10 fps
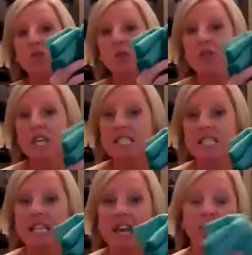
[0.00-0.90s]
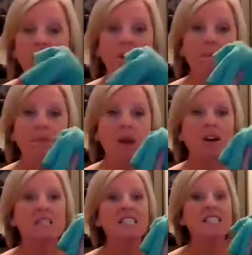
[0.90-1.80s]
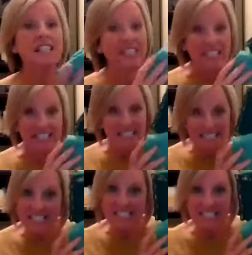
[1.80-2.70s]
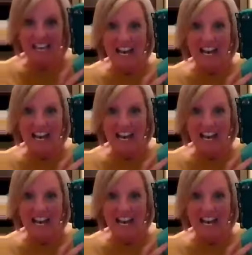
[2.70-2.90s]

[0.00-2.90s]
two things together, our studies